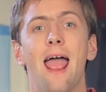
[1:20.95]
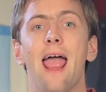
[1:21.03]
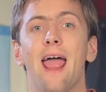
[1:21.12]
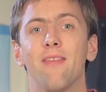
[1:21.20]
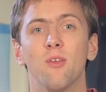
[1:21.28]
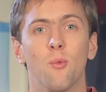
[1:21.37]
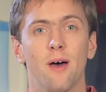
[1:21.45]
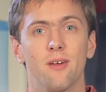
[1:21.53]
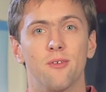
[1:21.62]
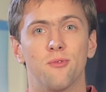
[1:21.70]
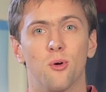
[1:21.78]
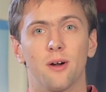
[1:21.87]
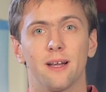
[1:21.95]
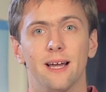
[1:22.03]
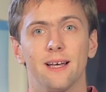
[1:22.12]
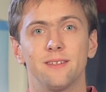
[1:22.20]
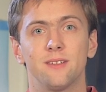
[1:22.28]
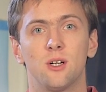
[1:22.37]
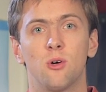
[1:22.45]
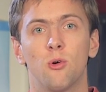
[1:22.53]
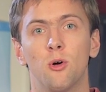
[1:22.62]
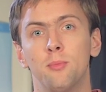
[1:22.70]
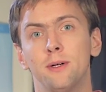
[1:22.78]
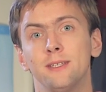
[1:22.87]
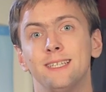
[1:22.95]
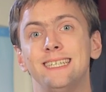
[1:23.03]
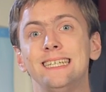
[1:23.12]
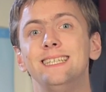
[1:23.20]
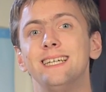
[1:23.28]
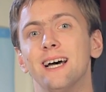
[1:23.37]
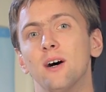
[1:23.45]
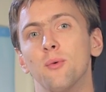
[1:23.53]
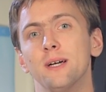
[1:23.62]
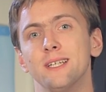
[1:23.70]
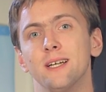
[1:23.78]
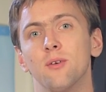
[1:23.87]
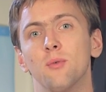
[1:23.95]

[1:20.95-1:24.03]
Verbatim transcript: And the weather forecast, where we'll build a detail widget,